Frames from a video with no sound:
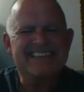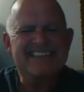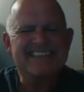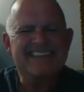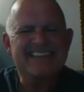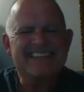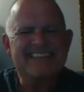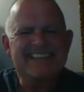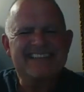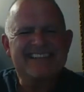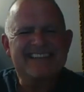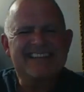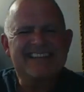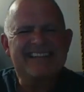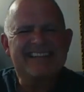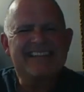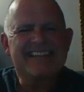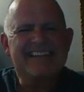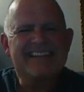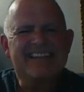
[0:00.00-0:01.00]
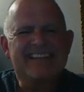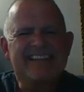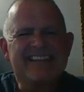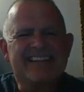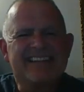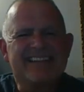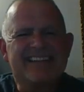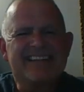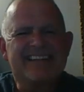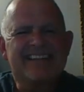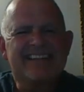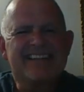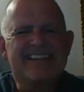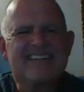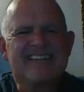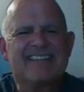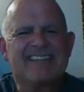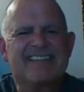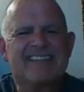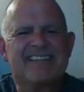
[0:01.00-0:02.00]

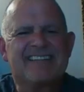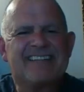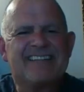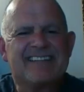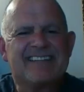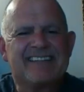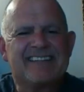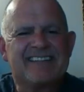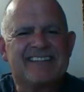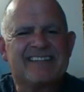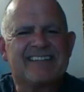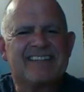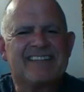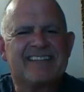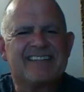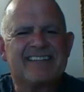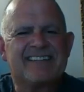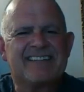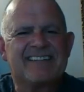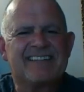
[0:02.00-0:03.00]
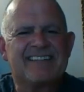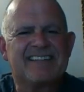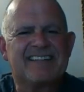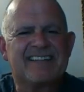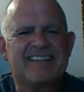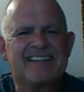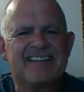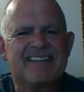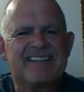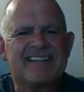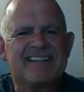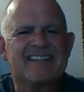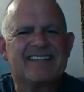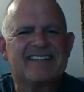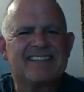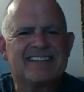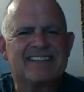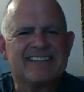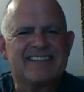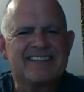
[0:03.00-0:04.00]

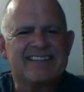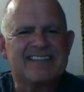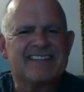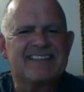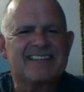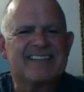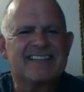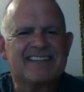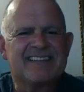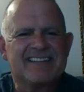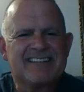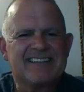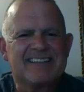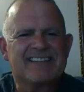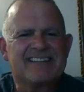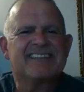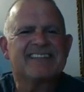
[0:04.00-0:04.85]
[no speech]